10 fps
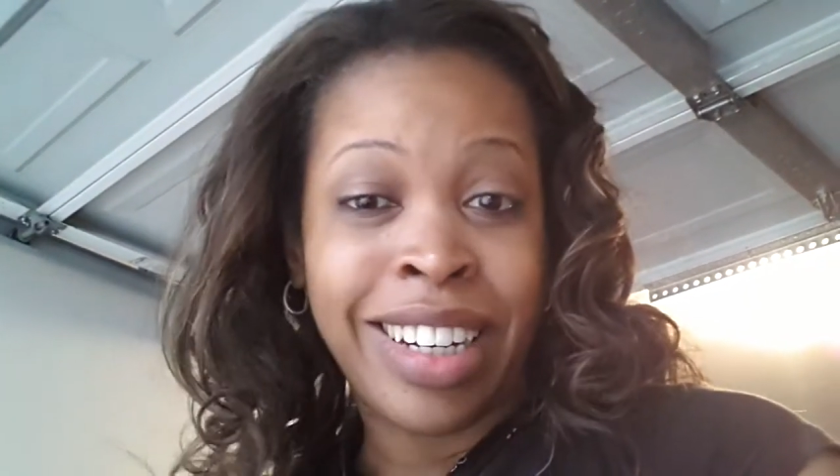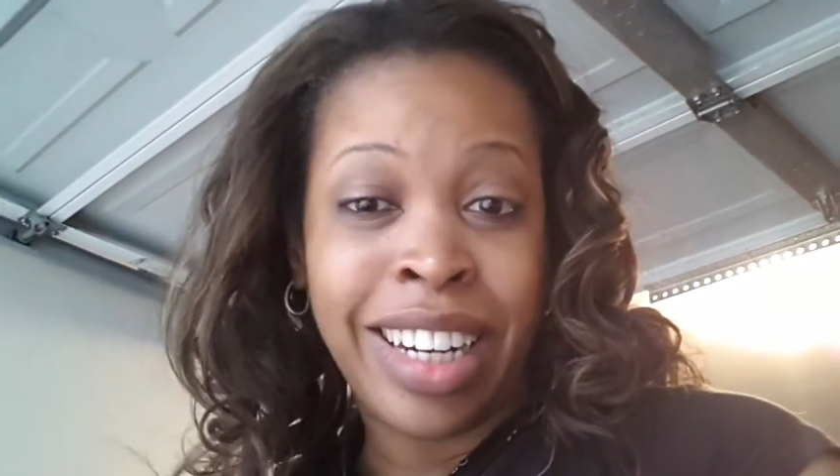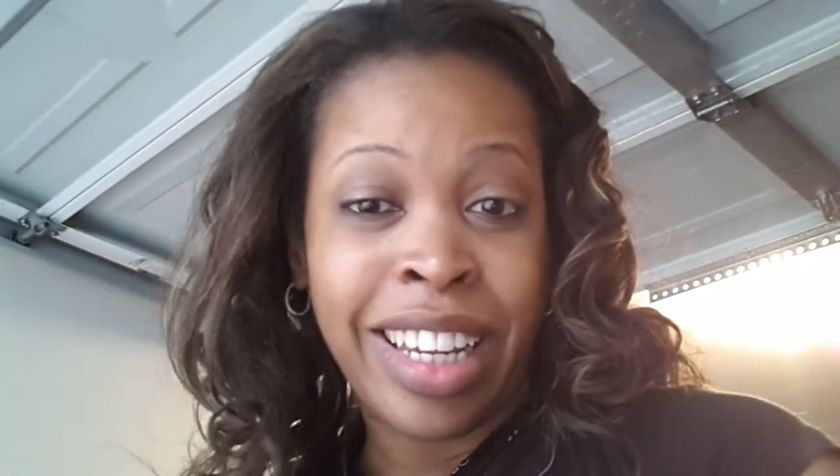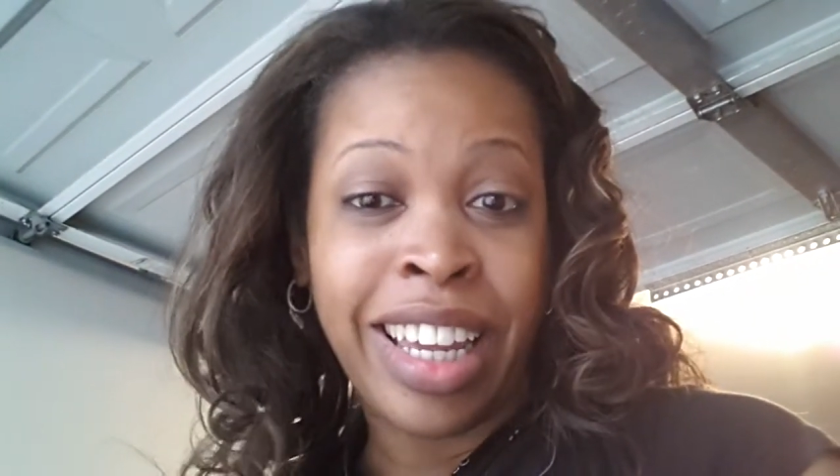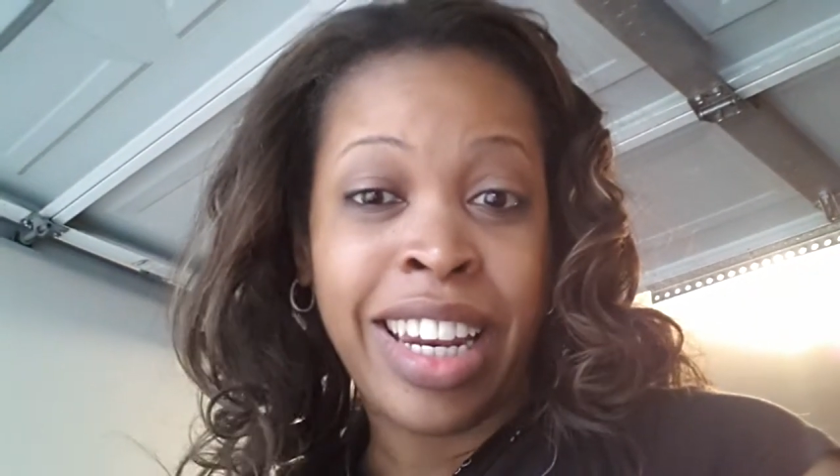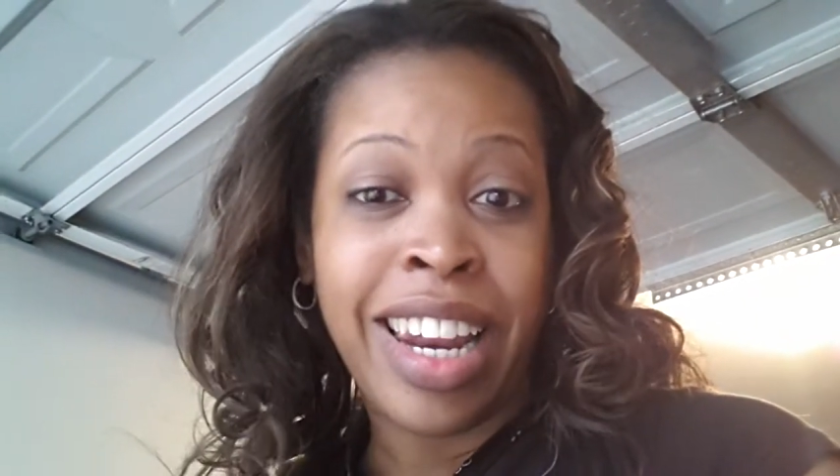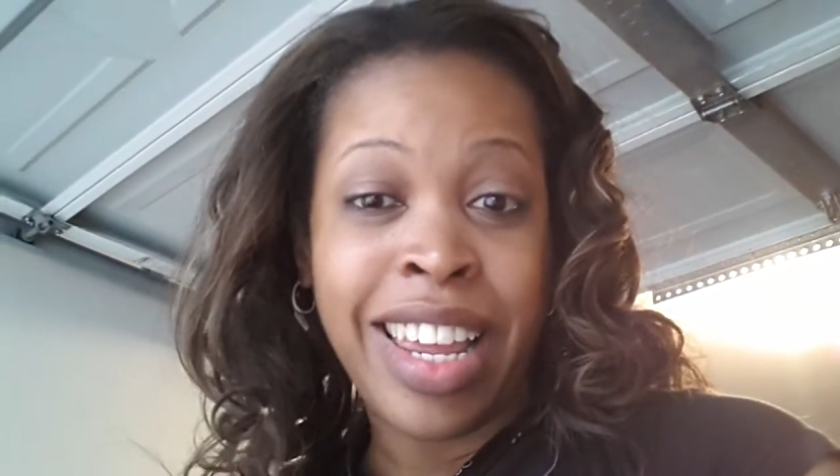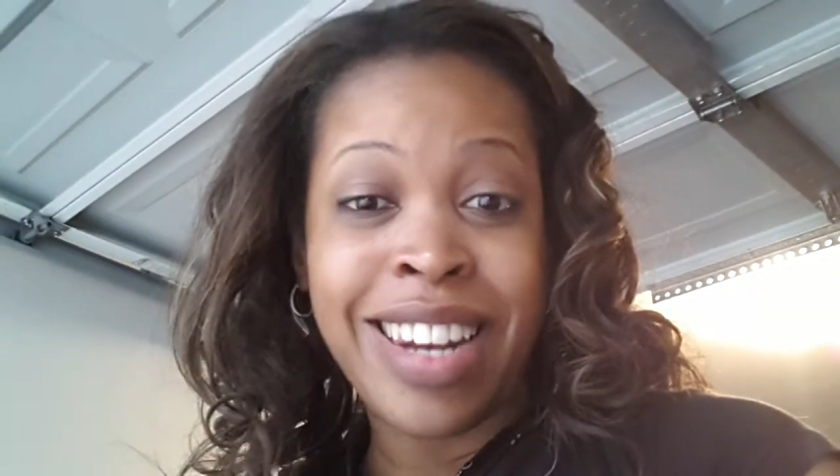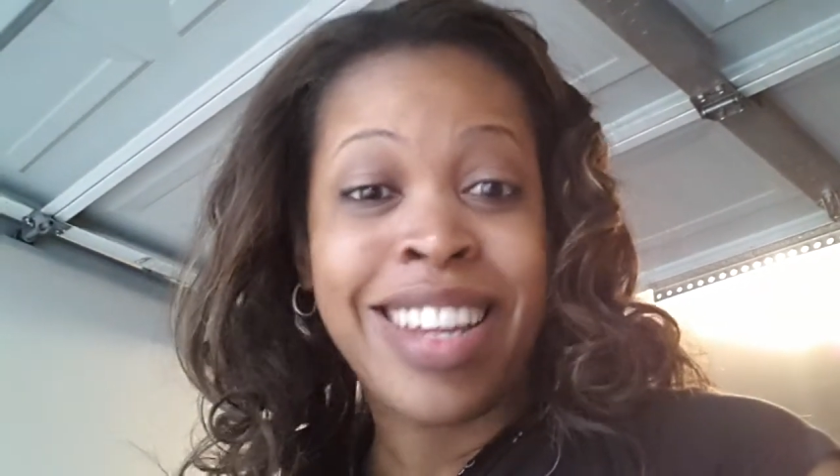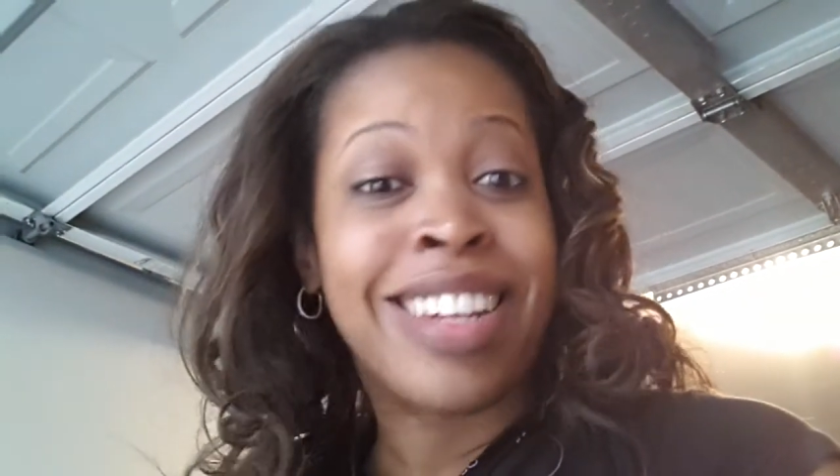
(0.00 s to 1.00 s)
and
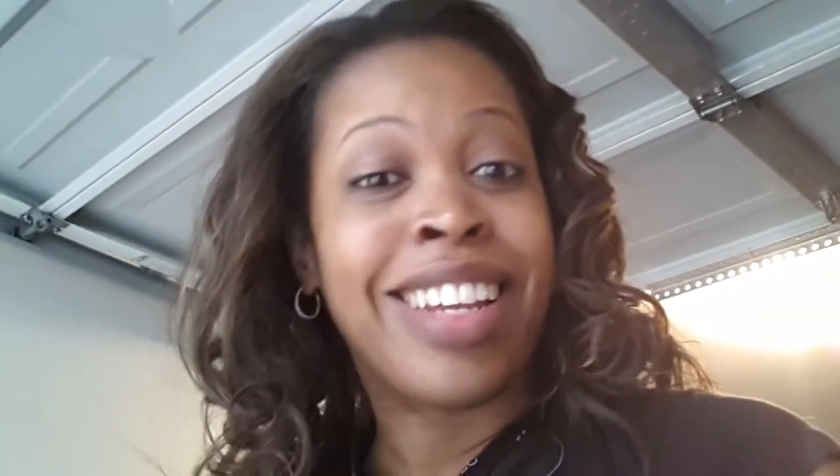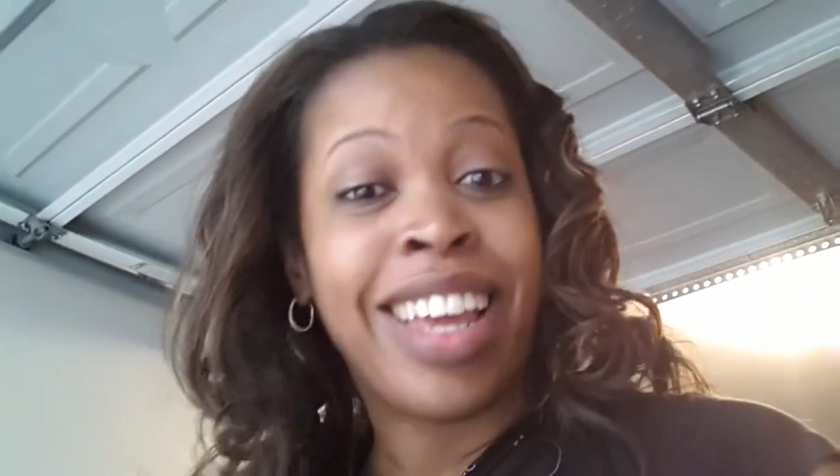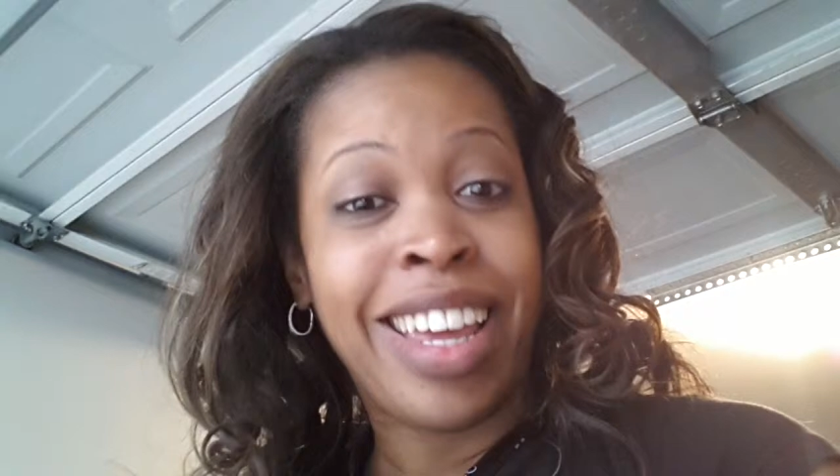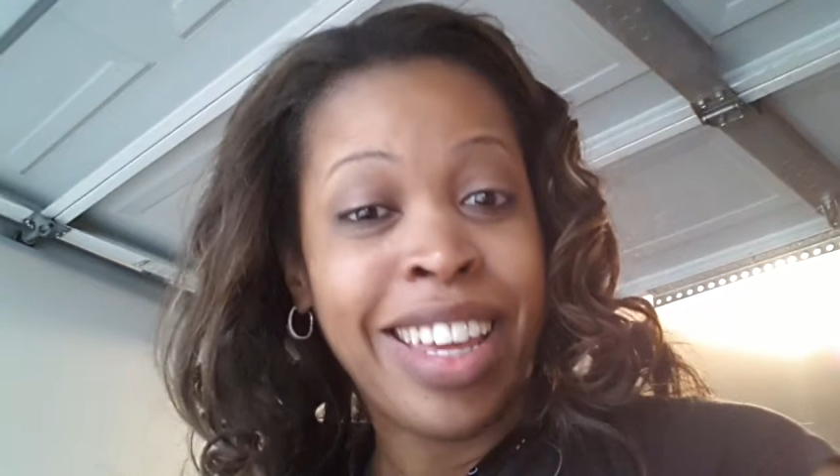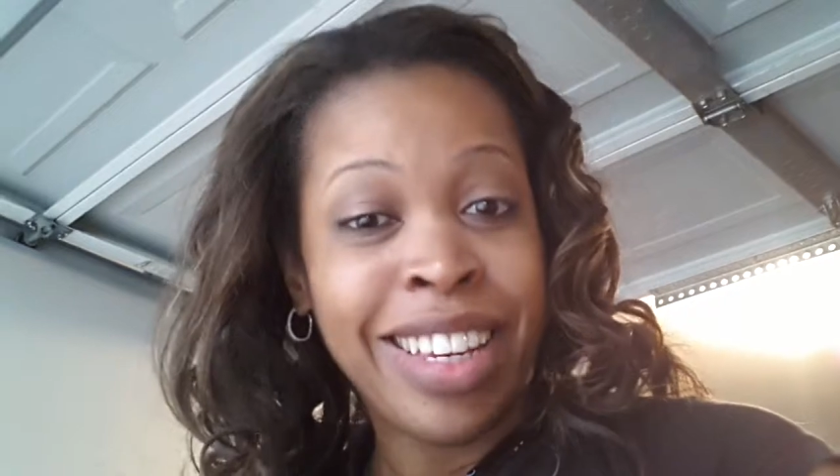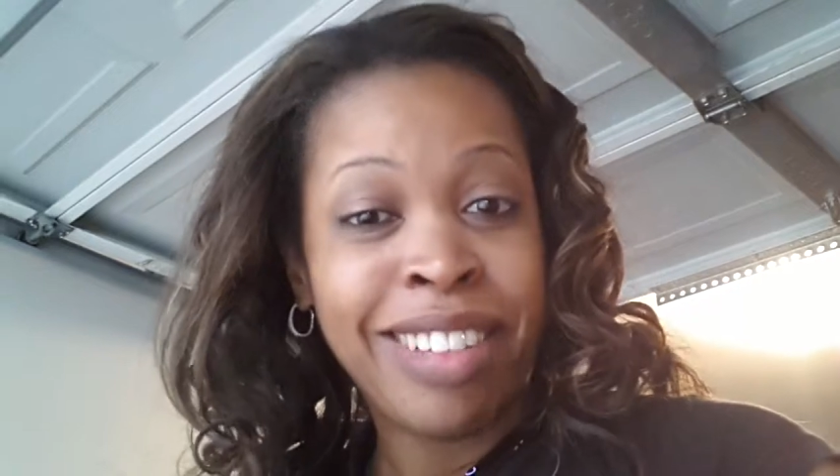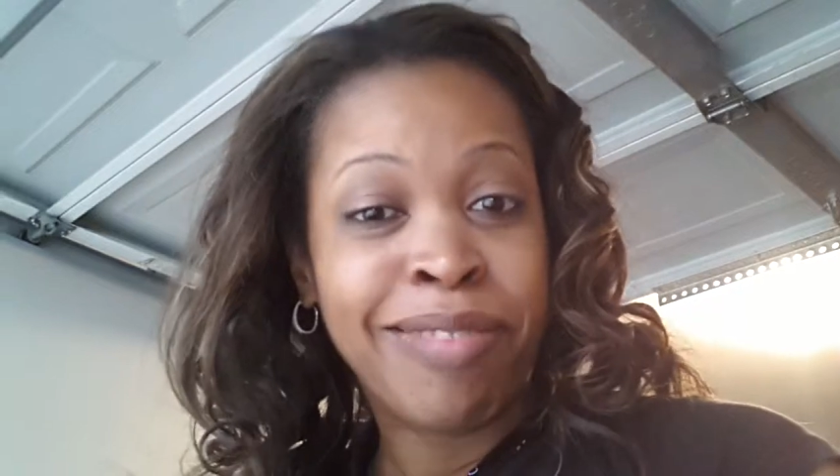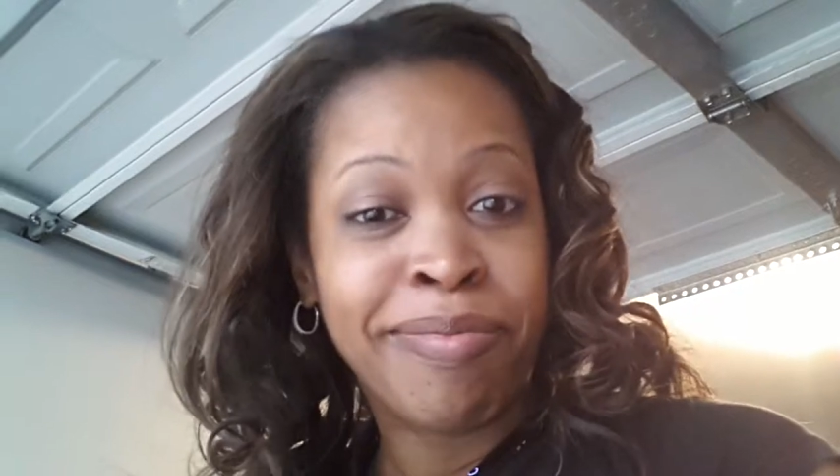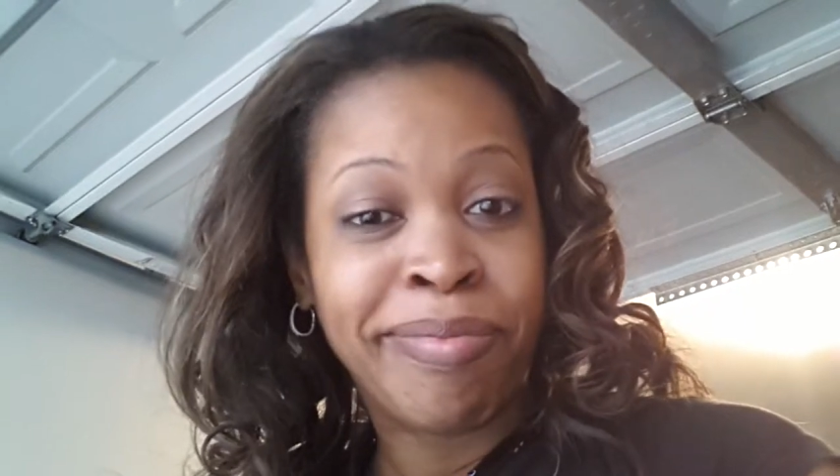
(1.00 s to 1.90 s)
in the end,